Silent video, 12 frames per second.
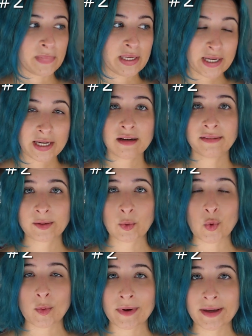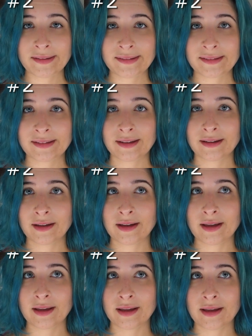getting a school bus
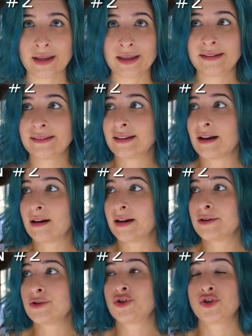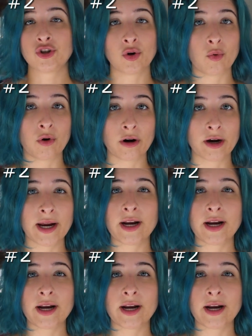is a chore,